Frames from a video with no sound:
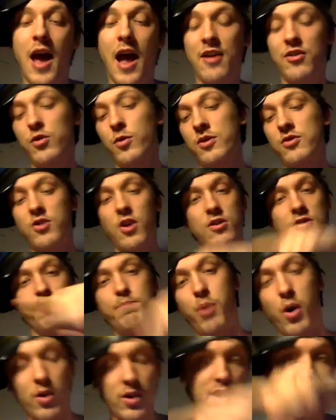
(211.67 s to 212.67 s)
And so it starts
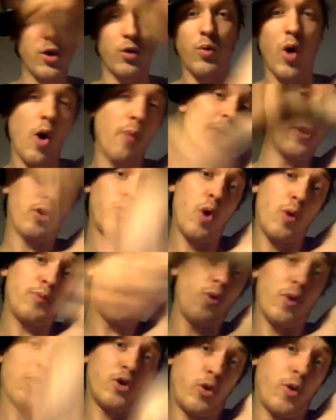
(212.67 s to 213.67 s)
pulling your rope, and your rope's
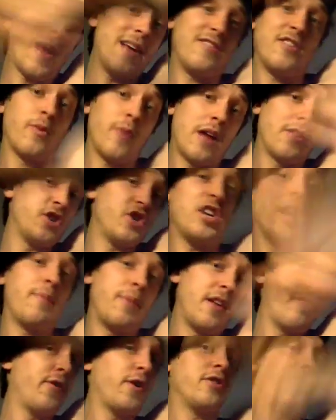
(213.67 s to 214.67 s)
going crazy around the ship,
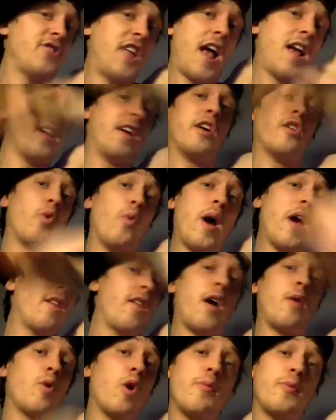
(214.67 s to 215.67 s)
and if you're standing in the way of
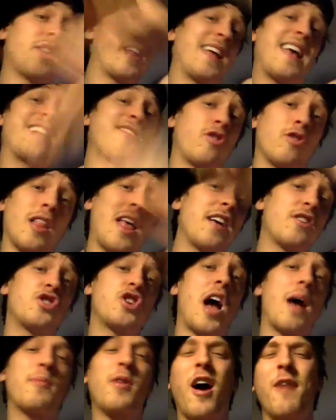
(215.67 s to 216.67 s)
that rope, you're going to get your legs
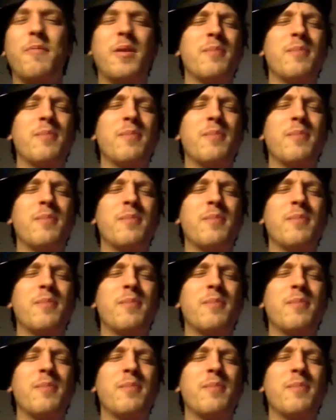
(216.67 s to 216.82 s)
chopped off.